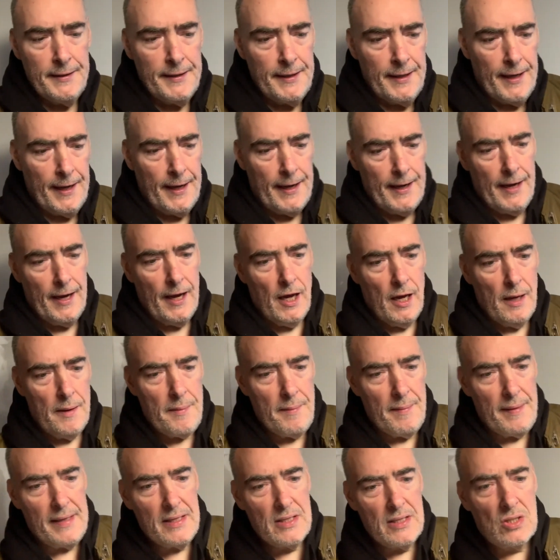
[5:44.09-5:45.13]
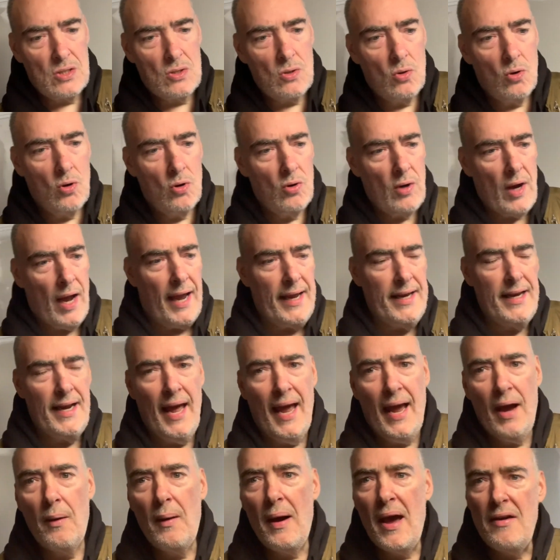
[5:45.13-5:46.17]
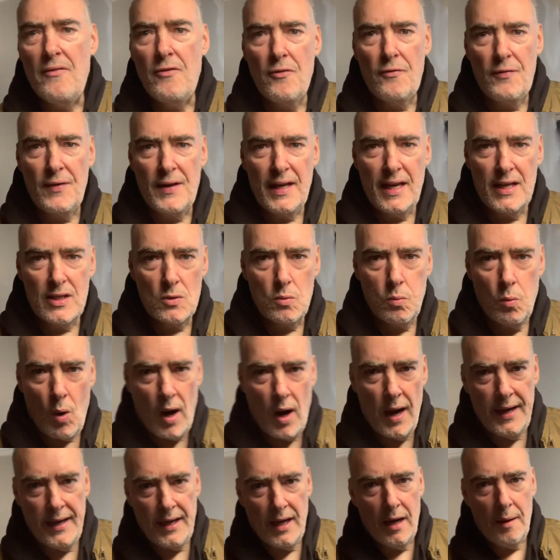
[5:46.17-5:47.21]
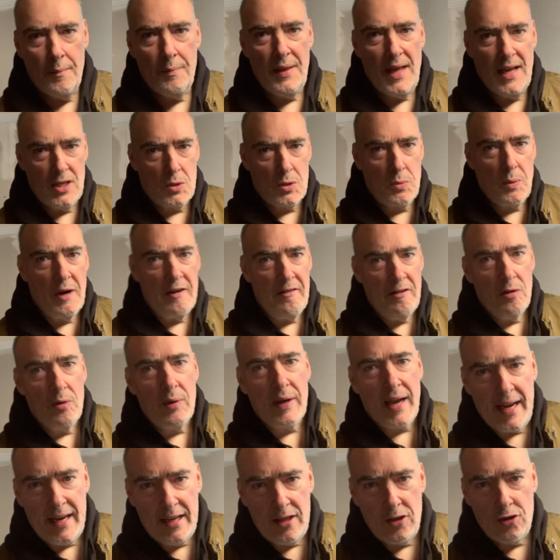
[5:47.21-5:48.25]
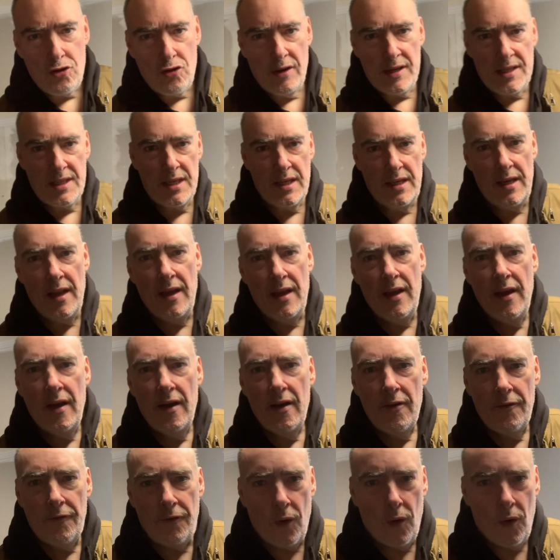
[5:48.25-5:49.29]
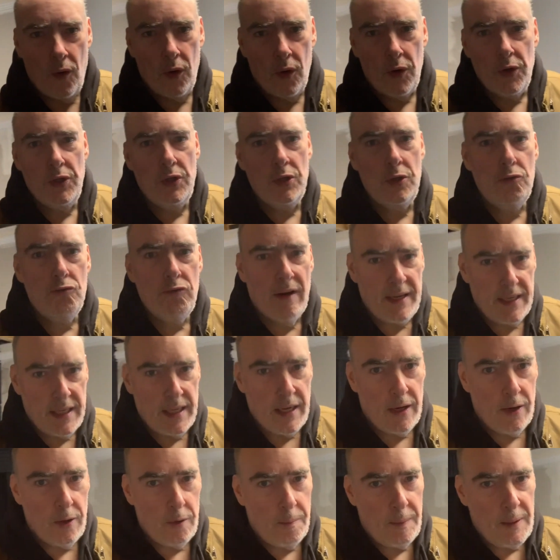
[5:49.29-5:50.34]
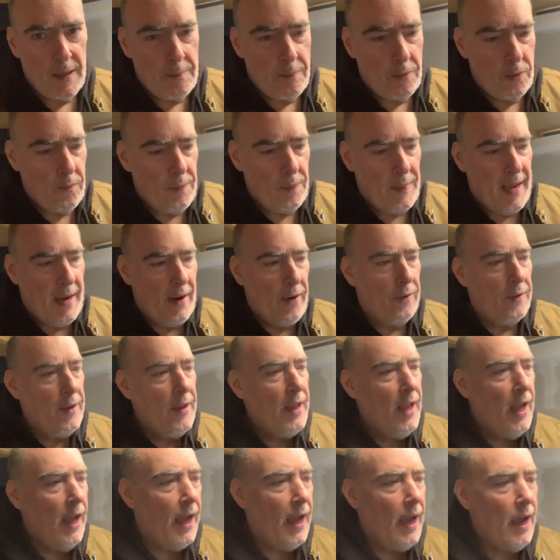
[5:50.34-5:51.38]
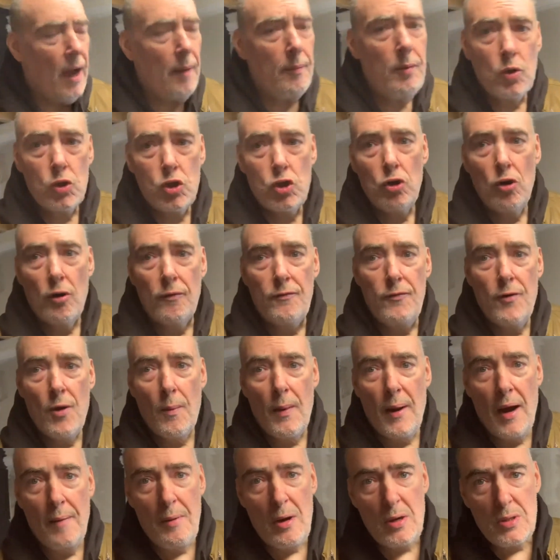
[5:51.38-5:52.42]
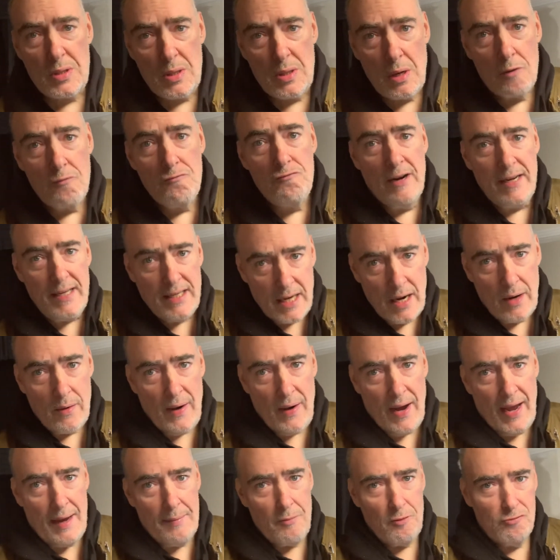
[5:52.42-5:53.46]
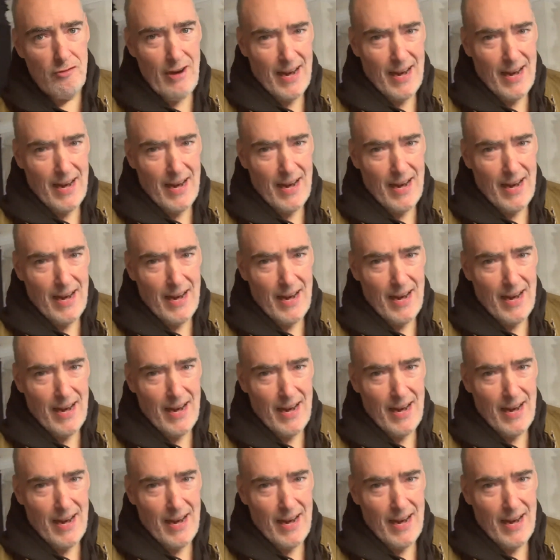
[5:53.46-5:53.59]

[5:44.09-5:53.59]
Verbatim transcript: and how everything gets wired up. That's where it will get interesting for you radio people. Now, I'm not sure if you're aware, I'm also a radio ham,